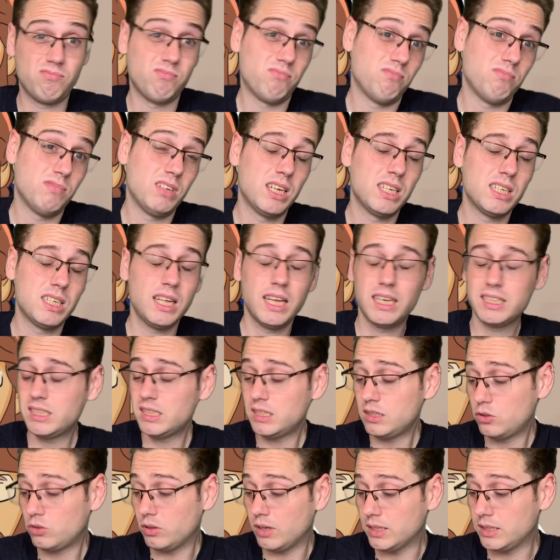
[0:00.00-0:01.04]
that's less
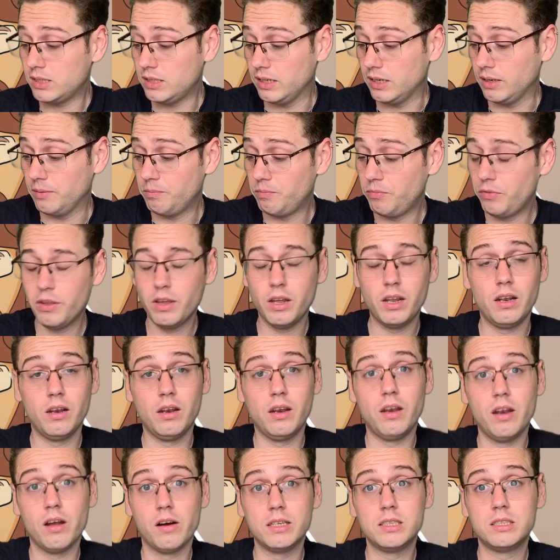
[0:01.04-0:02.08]
interesting than
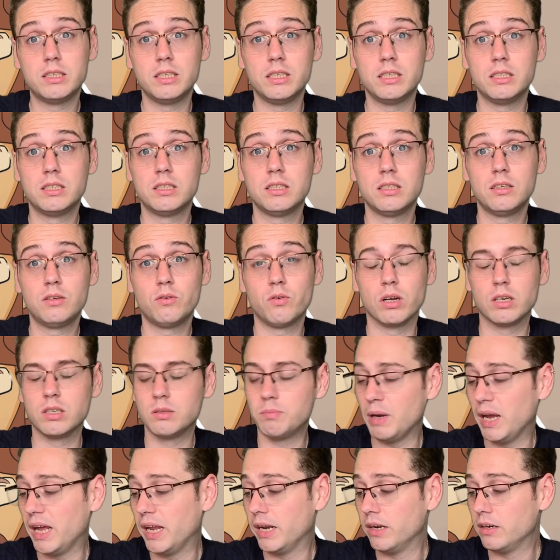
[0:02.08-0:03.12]
90s grunge
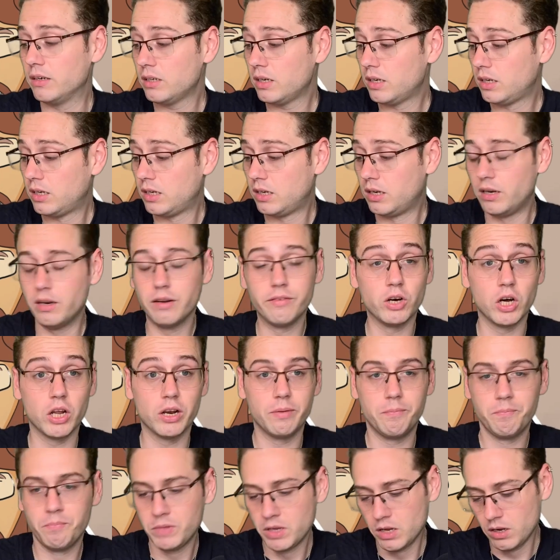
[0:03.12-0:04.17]
band Nirvana.
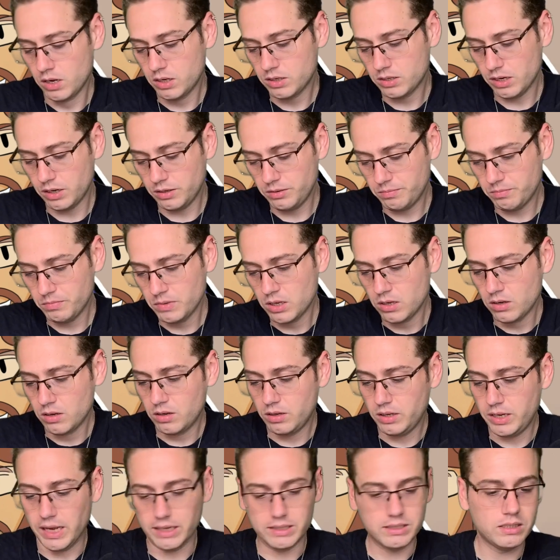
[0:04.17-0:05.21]
So,
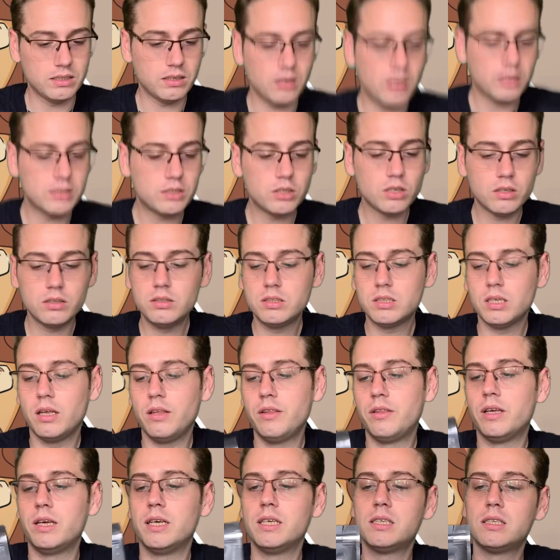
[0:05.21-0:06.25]
yes, I chose
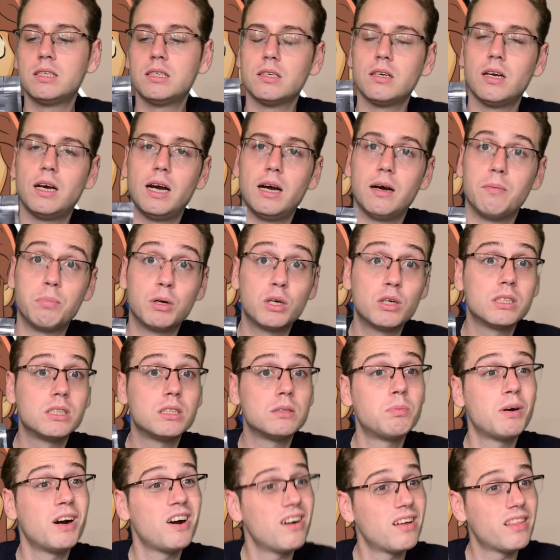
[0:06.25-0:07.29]
this because it's
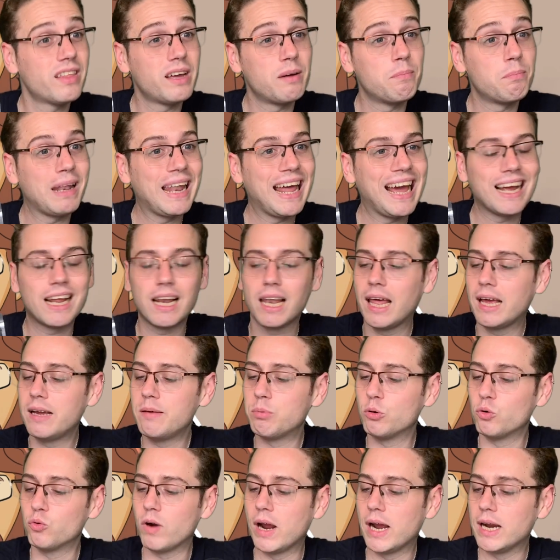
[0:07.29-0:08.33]
part of their black
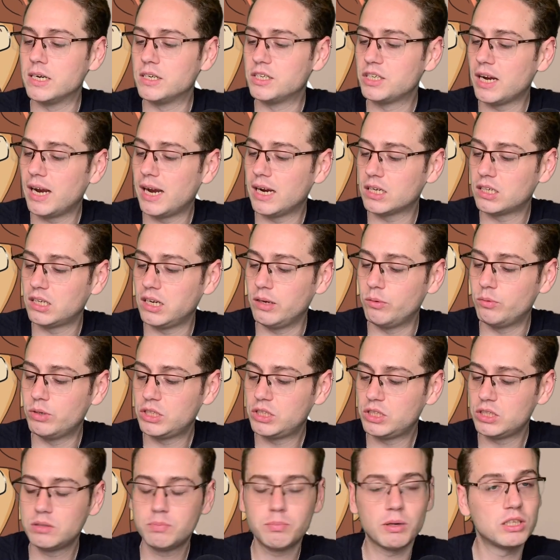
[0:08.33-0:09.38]
label range, actually, which
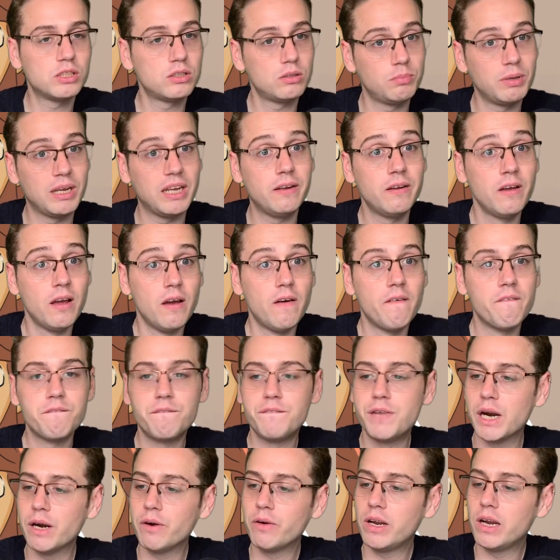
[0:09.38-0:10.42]
is supposed to be
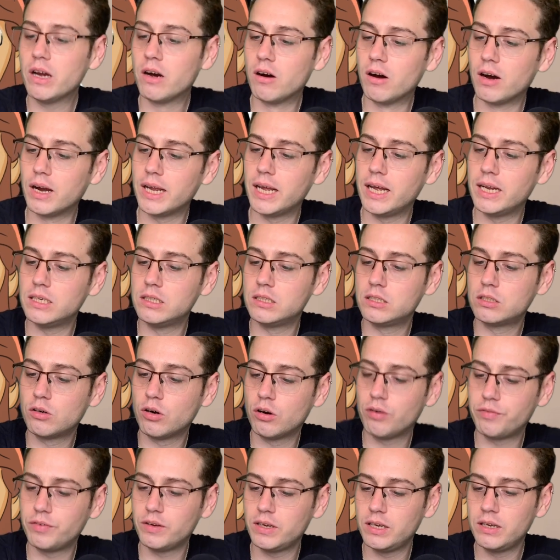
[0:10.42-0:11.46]
very high-end
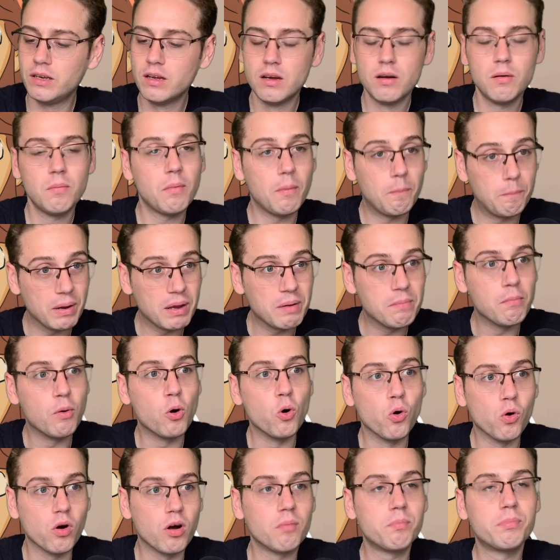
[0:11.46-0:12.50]
coffee, a bit
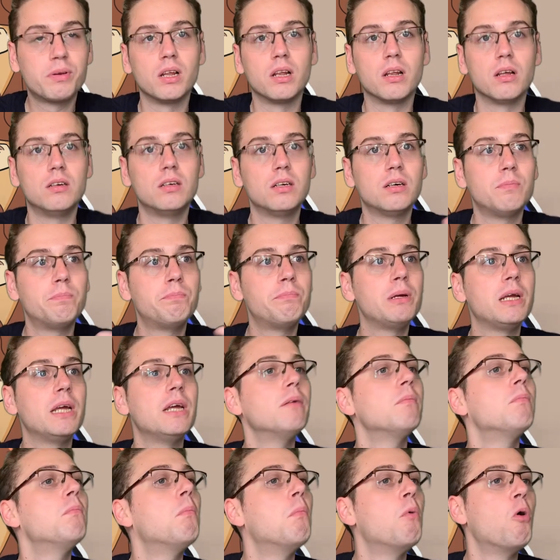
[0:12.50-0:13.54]
more opulent, a bit
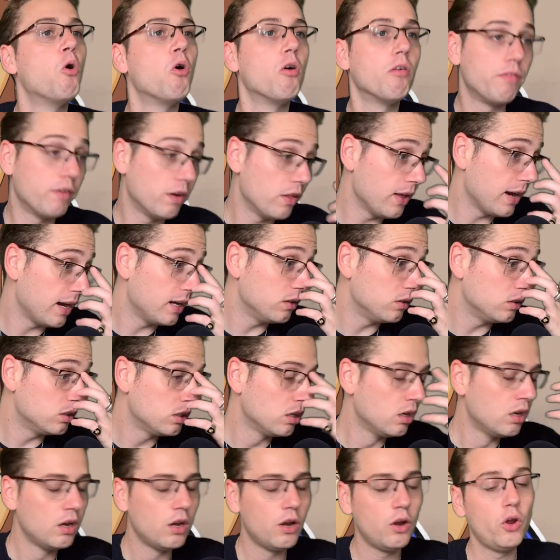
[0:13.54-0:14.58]
more for those
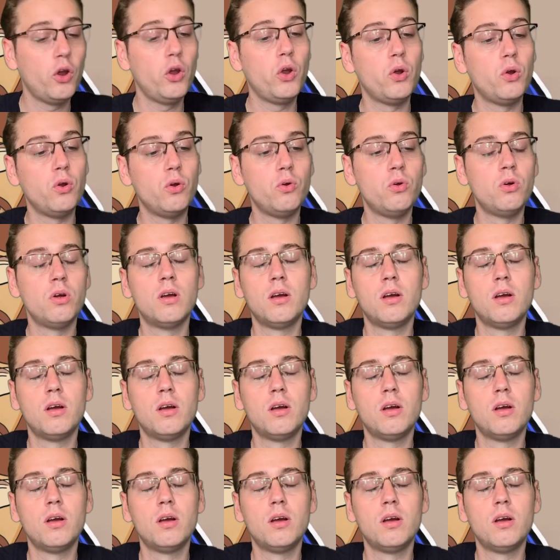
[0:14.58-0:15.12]
who,